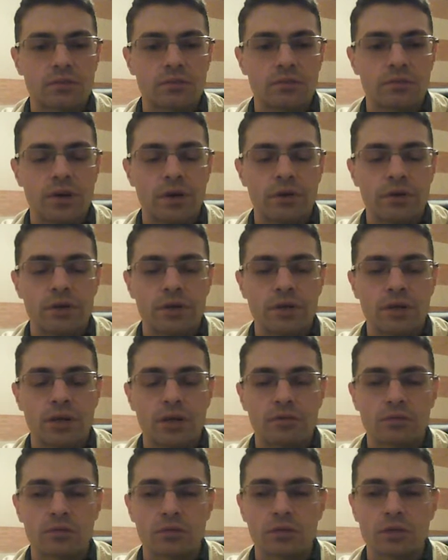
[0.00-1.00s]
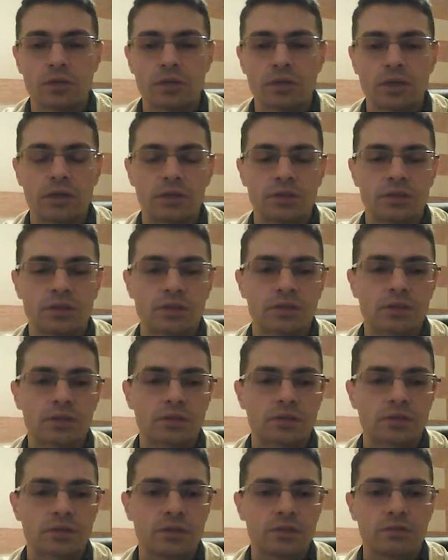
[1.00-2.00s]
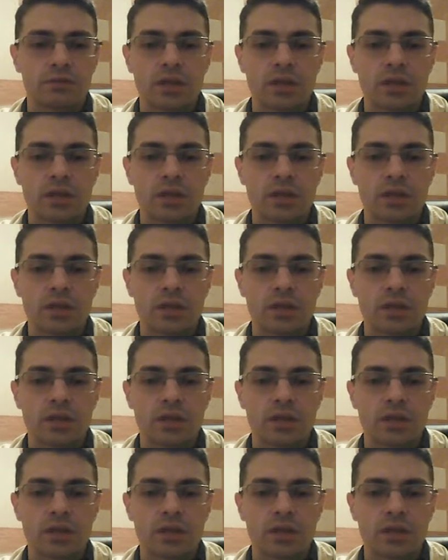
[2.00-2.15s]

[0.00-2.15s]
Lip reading: very carefully, and he